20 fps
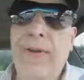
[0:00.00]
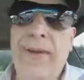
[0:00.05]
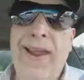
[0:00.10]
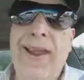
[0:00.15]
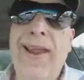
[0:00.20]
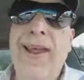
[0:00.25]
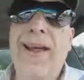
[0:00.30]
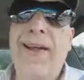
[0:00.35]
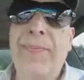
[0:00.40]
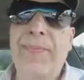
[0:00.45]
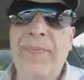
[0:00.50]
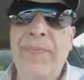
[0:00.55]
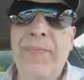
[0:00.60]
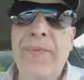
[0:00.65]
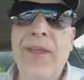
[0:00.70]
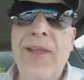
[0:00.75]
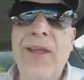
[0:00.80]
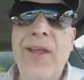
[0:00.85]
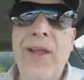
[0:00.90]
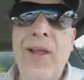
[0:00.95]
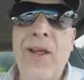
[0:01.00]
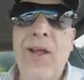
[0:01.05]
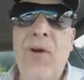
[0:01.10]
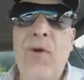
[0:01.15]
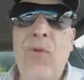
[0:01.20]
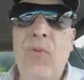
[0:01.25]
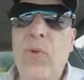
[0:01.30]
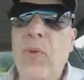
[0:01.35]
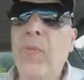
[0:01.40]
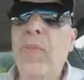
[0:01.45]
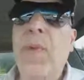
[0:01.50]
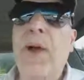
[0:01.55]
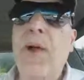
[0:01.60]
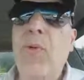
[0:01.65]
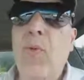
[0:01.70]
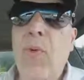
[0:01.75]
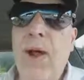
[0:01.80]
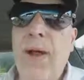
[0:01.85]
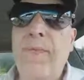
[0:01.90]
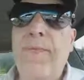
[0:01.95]
Yeah, with my
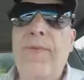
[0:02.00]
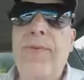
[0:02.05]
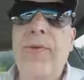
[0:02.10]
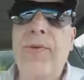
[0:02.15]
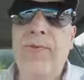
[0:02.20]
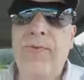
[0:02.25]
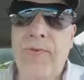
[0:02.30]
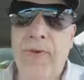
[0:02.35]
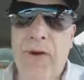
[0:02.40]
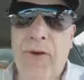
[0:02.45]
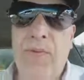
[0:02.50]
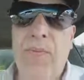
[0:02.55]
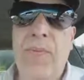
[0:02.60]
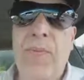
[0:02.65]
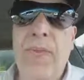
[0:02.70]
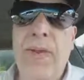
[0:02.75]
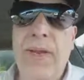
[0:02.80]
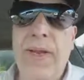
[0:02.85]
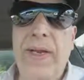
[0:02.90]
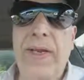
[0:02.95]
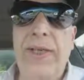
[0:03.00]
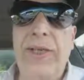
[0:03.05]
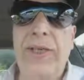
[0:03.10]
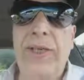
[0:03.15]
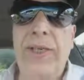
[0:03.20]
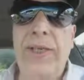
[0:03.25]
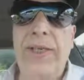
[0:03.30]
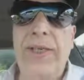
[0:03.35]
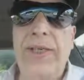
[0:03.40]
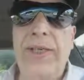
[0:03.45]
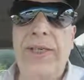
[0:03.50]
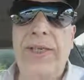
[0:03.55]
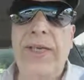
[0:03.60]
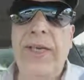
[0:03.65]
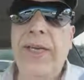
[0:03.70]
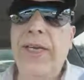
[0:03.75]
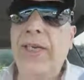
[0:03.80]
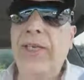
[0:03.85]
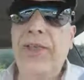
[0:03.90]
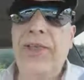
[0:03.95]
wife, the Crow, and she's
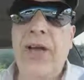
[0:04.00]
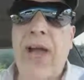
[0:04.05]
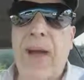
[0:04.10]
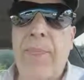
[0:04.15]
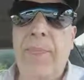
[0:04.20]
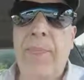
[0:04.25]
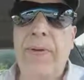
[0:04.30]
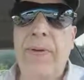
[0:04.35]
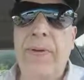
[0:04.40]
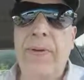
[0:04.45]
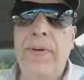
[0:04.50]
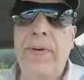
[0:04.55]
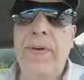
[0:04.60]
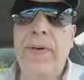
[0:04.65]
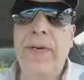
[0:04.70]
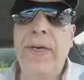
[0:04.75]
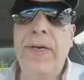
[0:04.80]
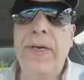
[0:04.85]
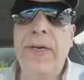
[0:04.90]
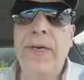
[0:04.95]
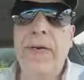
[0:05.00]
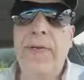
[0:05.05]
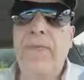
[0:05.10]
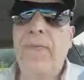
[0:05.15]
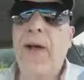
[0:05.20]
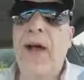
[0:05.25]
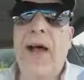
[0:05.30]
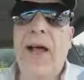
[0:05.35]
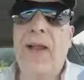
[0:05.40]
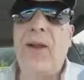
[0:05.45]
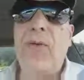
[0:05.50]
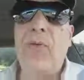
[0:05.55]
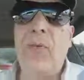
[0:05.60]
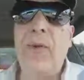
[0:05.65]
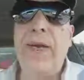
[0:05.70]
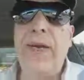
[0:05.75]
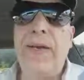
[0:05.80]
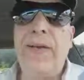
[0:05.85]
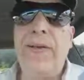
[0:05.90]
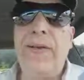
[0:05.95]
shopping for
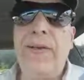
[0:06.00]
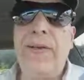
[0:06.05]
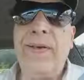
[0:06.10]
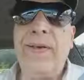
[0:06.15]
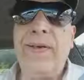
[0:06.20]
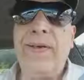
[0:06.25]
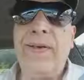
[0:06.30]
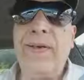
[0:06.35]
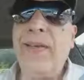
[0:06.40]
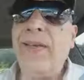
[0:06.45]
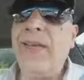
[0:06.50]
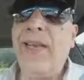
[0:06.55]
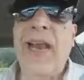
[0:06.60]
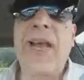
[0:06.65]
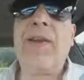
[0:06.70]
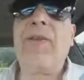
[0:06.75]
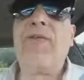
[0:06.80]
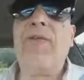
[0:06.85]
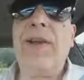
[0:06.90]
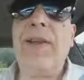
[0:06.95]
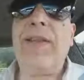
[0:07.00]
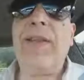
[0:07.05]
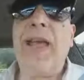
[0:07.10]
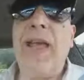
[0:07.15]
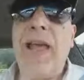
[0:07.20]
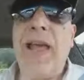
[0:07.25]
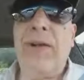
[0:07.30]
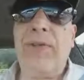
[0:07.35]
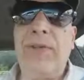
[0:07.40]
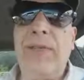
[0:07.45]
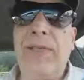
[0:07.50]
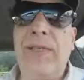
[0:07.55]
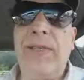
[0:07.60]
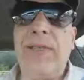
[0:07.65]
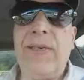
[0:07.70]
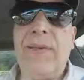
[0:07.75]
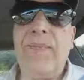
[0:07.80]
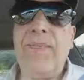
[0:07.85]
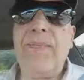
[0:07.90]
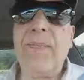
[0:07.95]
Halloween to decorate the
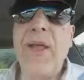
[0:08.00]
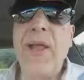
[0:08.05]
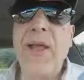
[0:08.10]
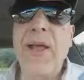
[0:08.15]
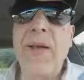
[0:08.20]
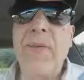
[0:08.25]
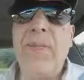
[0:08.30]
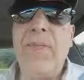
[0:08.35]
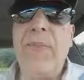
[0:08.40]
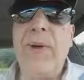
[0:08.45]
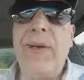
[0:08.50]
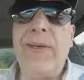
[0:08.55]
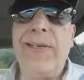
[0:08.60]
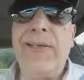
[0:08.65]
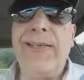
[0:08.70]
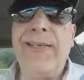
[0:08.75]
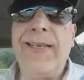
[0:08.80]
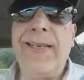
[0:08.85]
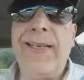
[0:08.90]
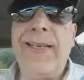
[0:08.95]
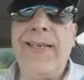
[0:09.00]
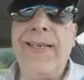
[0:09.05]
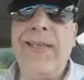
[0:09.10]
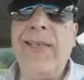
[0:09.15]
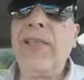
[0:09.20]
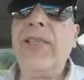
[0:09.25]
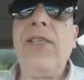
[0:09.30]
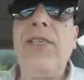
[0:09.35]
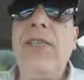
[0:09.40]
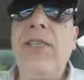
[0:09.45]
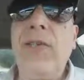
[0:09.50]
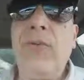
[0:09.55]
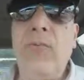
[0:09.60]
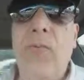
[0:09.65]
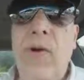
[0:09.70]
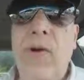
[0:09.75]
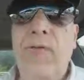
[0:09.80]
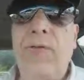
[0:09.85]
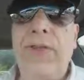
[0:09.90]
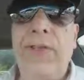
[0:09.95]
house. But this isn't
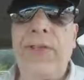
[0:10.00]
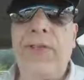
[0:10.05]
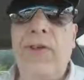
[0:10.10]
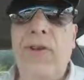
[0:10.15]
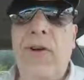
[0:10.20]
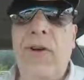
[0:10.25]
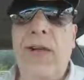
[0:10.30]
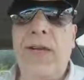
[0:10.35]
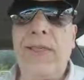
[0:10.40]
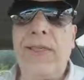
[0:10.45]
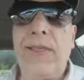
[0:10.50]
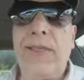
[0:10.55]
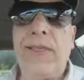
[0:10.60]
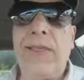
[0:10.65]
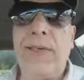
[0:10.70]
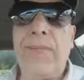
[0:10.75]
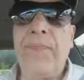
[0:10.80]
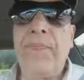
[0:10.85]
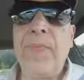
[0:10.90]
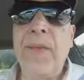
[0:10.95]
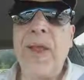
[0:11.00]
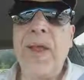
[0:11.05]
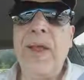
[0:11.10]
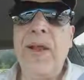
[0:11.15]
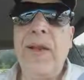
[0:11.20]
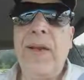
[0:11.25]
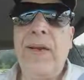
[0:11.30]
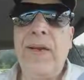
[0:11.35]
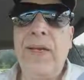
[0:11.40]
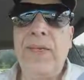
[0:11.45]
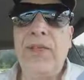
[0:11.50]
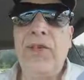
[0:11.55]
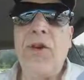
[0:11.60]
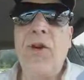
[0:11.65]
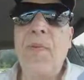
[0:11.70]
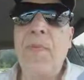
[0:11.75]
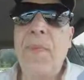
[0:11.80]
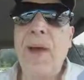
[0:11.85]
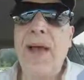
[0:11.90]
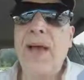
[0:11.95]
where it starts. Let's
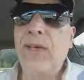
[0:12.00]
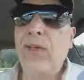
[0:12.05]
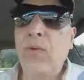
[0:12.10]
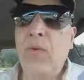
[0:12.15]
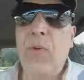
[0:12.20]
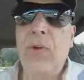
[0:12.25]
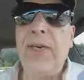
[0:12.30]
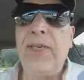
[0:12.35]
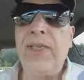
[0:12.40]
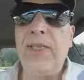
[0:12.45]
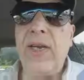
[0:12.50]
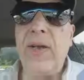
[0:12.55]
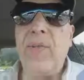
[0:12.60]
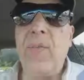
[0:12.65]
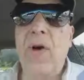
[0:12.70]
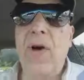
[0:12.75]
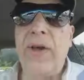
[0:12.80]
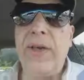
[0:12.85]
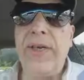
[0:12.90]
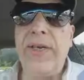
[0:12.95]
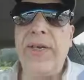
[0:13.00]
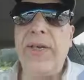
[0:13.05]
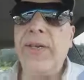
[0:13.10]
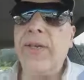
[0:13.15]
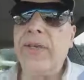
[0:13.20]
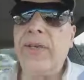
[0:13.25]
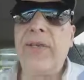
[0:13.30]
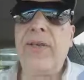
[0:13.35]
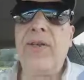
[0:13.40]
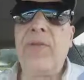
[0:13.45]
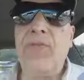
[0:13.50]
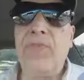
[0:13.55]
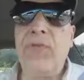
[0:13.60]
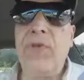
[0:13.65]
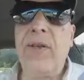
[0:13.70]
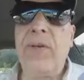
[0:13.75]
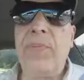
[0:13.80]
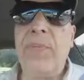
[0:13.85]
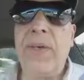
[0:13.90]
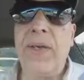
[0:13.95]
go back 20 some odd years to the
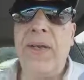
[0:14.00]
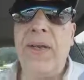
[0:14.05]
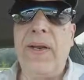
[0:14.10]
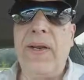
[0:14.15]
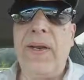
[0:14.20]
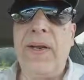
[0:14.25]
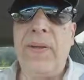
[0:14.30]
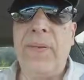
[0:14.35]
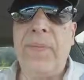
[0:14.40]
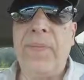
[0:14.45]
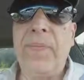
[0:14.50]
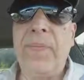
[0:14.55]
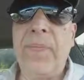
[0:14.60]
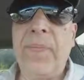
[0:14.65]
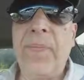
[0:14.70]
real beginning.